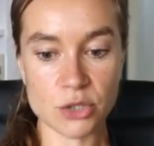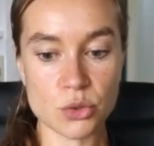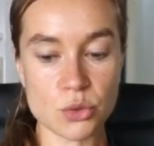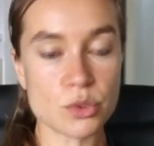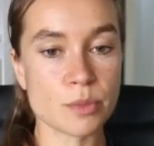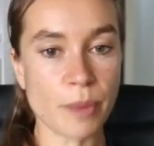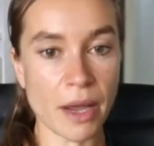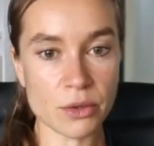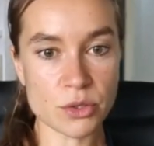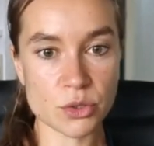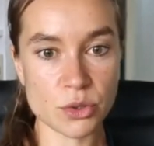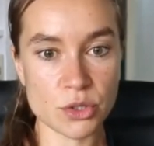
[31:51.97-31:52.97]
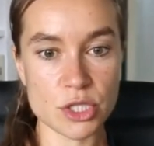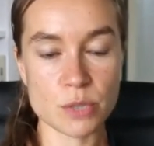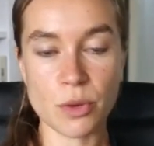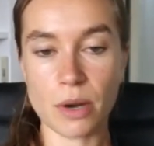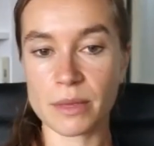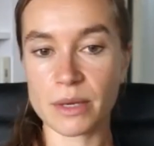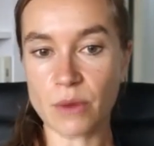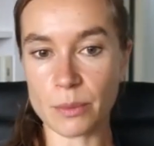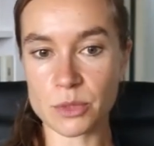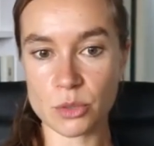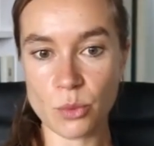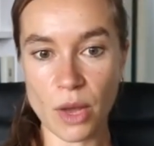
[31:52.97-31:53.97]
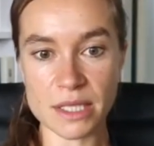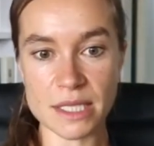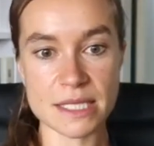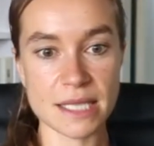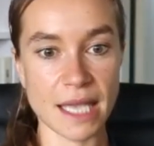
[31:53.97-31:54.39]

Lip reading: two spinal surgeries, probably ruptured one disc,